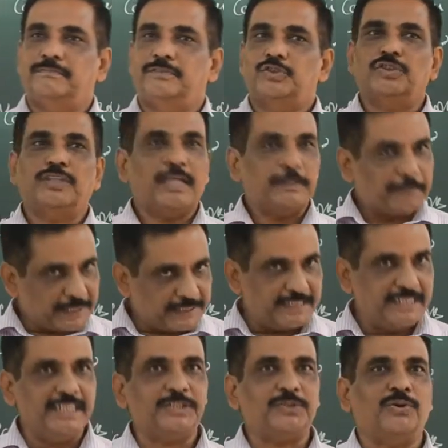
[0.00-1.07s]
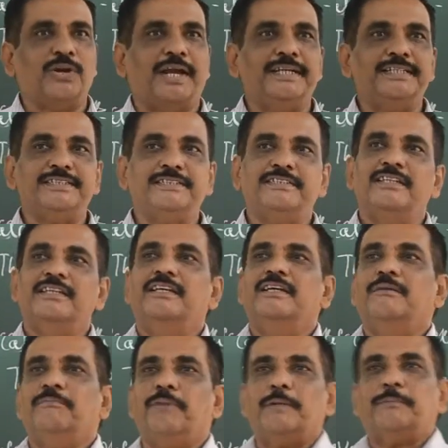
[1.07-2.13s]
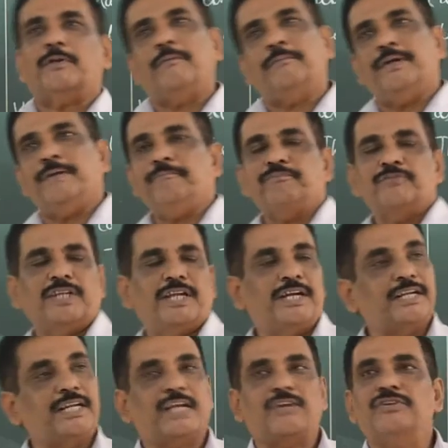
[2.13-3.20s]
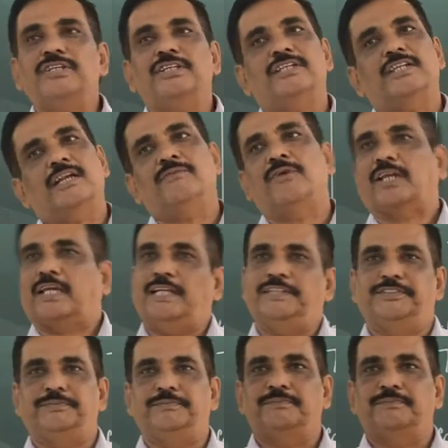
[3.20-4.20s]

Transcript: So there are present the tholites but from a intracontinental volcanism.